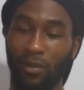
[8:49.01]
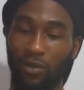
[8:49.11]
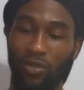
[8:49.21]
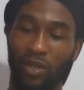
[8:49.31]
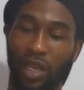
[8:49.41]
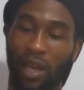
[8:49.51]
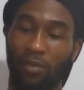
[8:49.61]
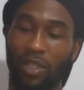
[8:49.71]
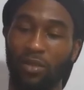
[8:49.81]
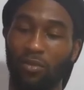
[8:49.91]
which would allow
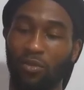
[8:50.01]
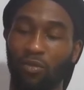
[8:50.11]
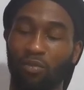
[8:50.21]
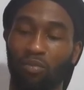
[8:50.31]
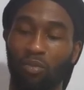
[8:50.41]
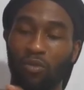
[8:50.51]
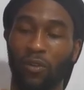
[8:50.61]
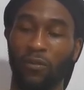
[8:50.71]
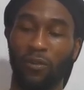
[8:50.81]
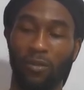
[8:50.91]
me to
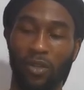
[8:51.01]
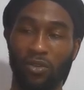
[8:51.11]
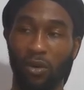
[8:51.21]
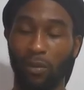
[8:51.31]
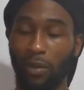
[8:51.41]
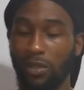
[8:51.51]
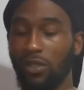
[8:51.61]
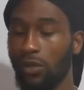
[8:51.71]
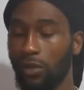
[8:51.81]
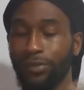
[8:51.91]
move it from the top.
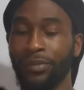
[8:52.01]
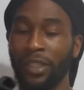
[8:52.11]
So